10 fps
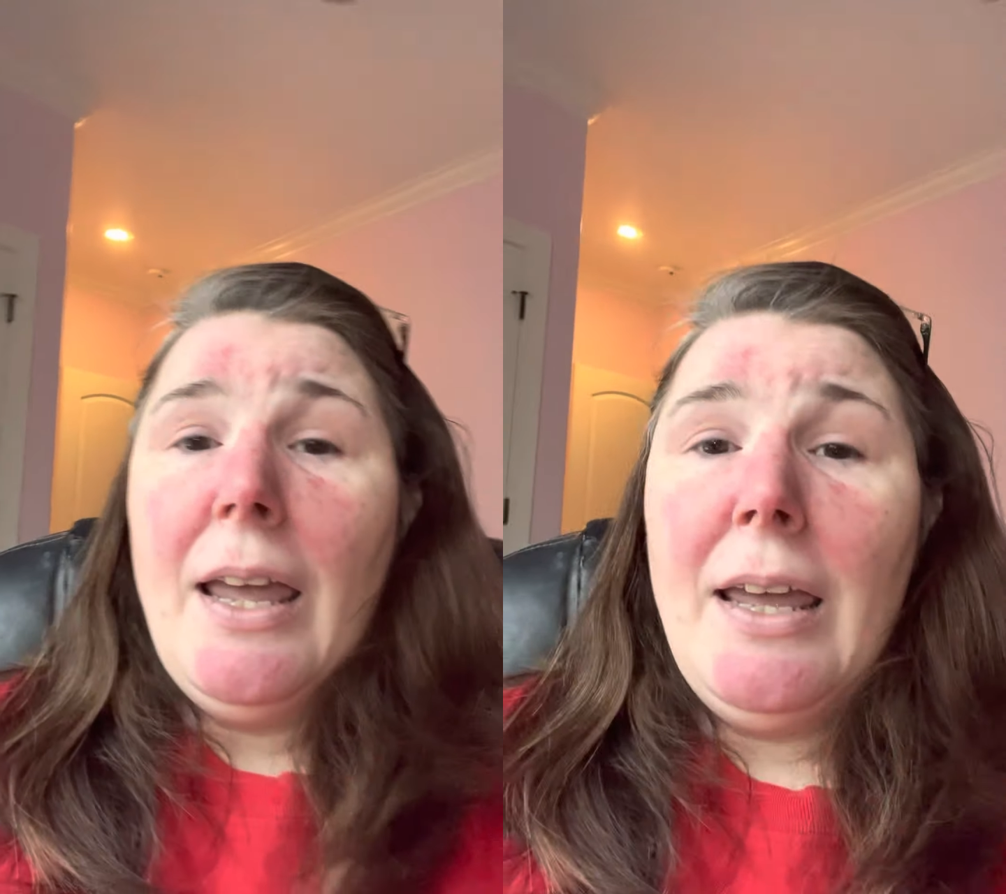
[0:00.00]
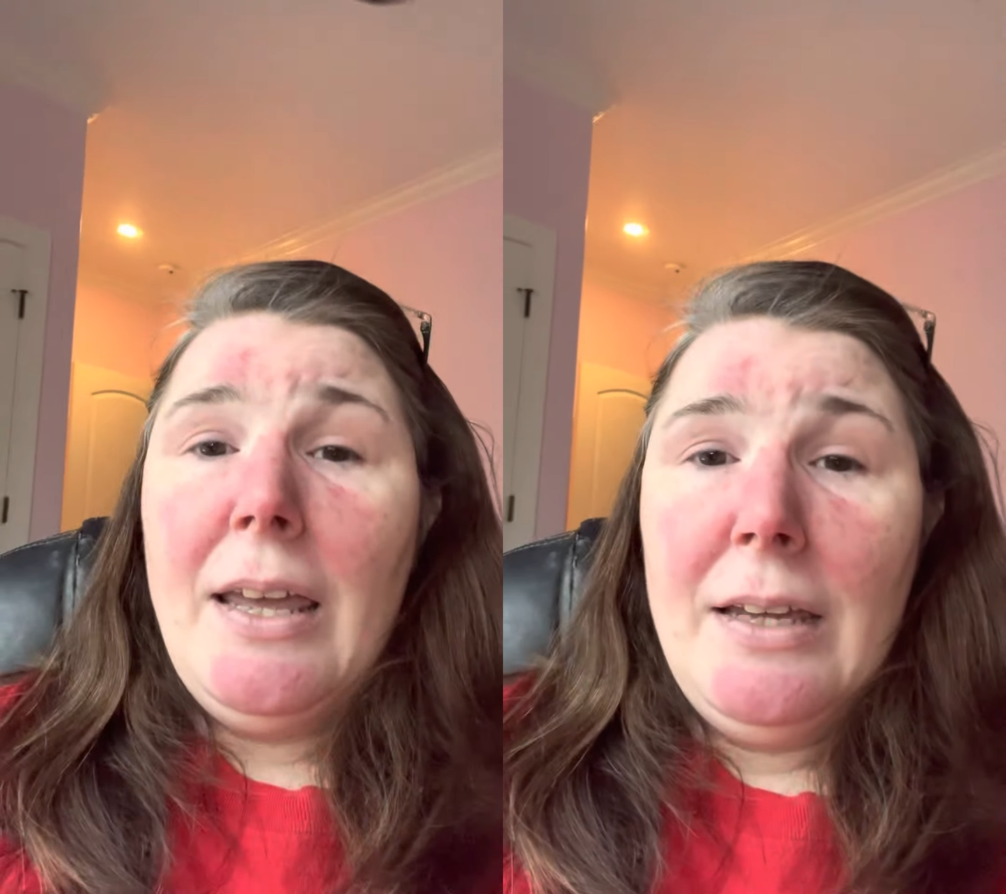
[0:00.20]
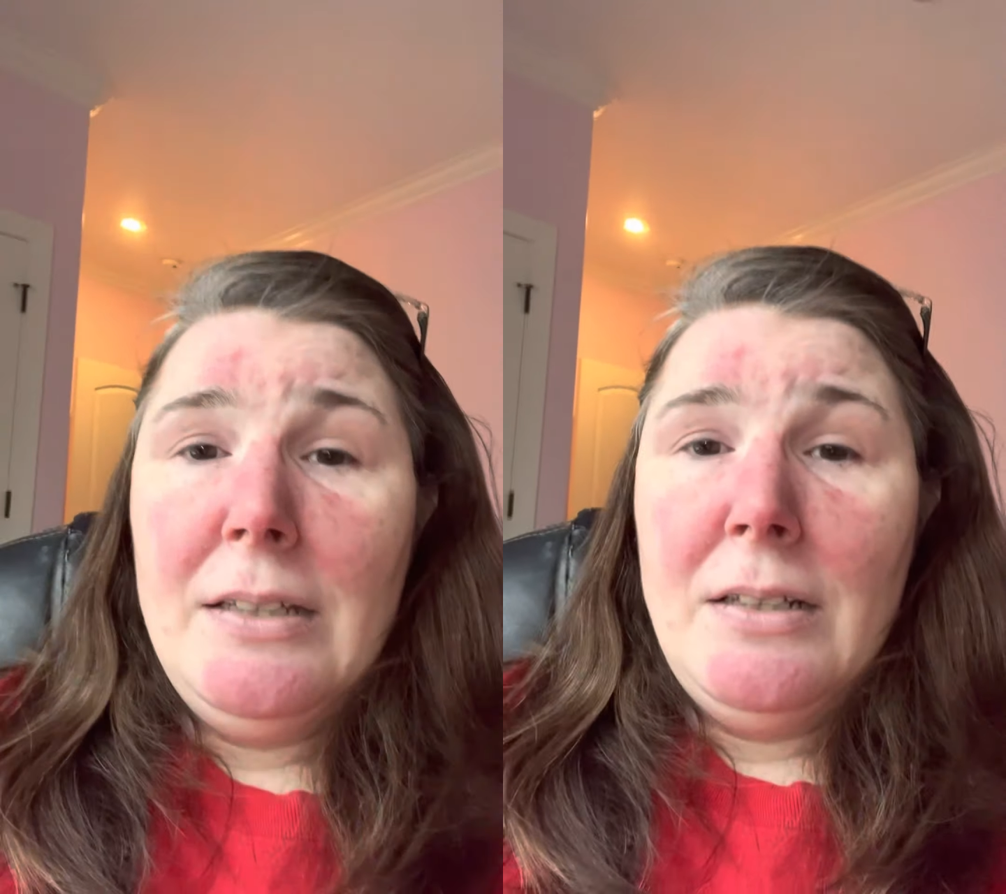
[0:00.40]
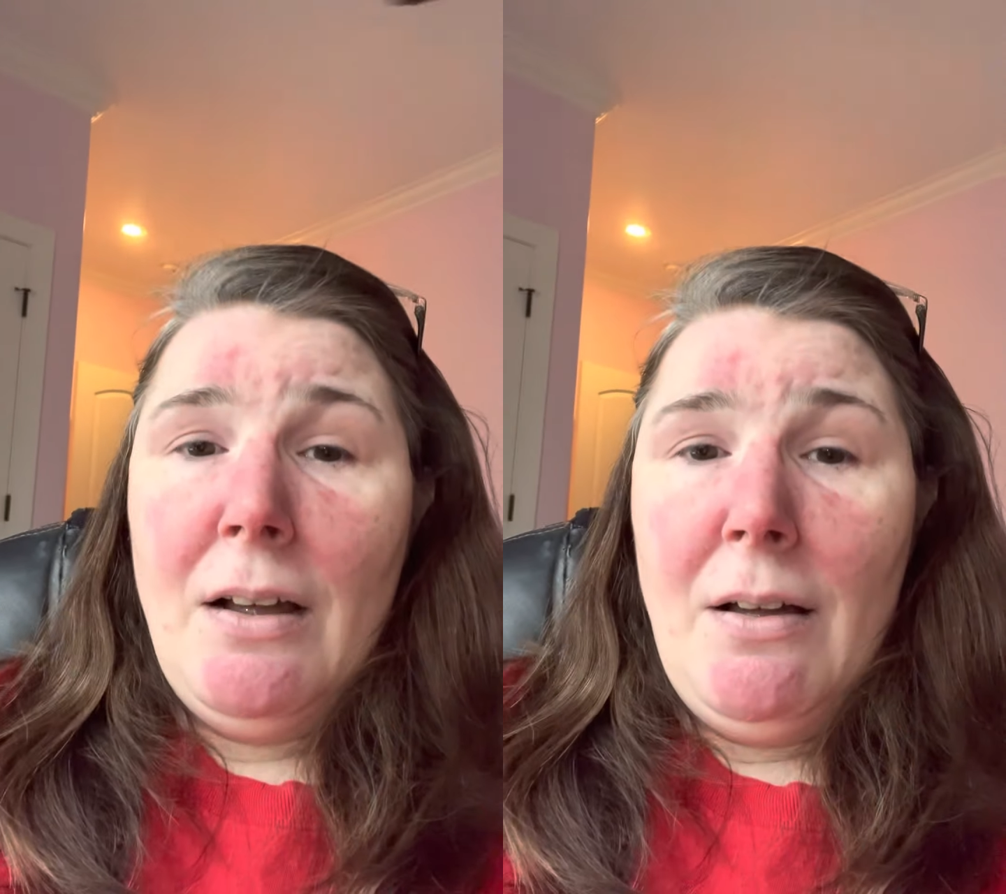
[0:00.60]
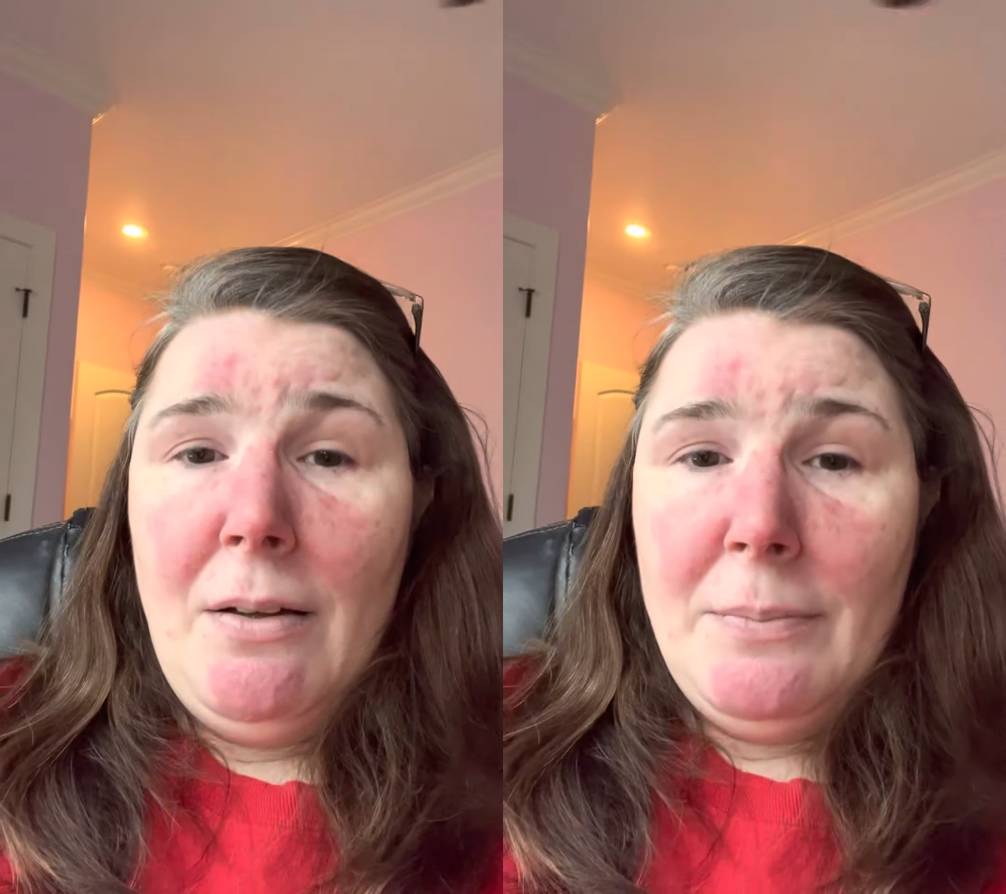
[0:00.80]

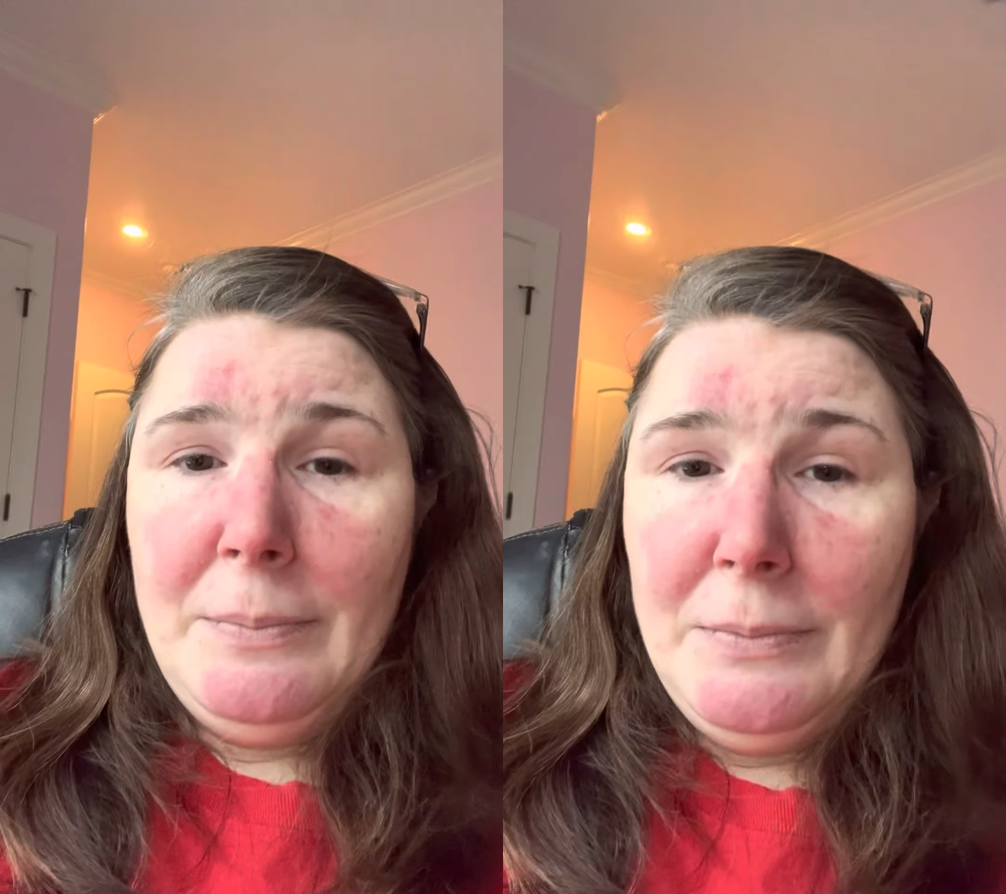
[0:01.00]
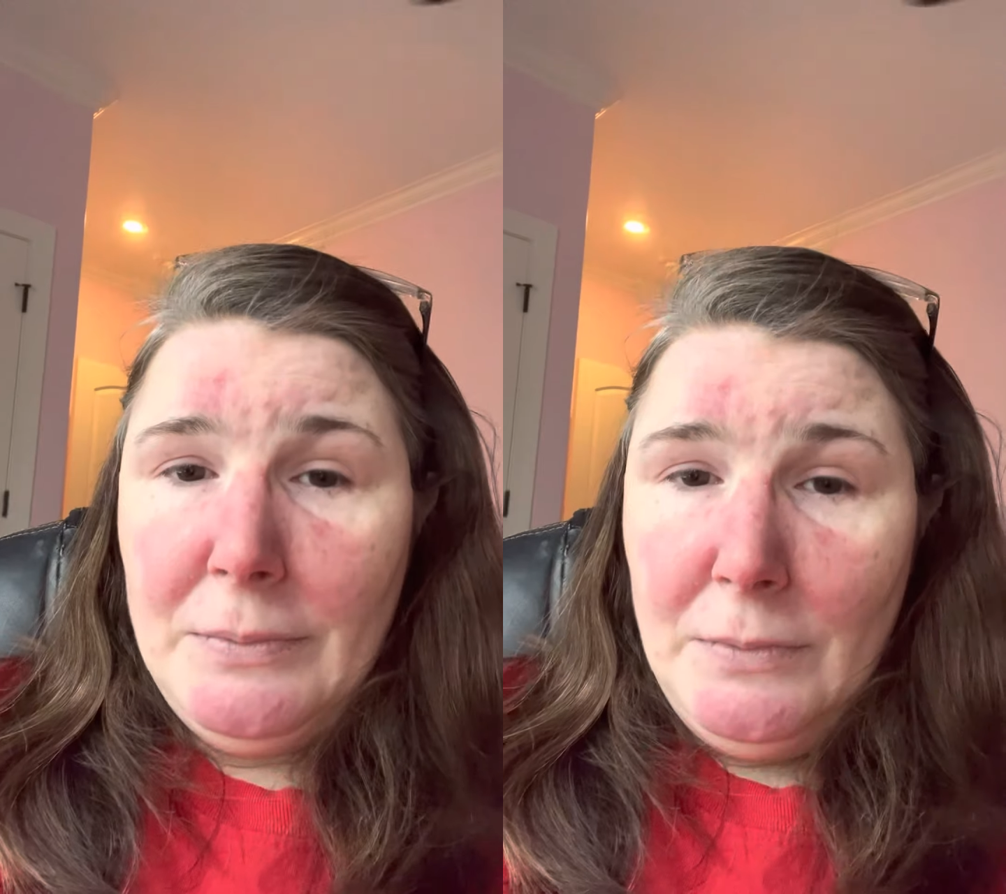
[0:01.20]
And